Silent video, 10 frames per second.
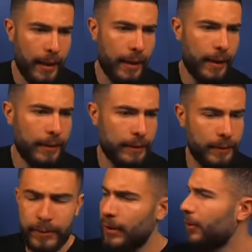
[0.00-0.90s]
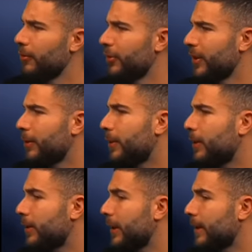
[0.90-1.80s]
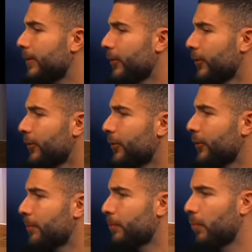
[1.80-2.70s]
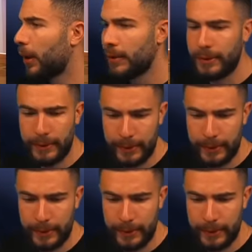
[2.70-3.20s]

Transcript: And I would say we're looking good. But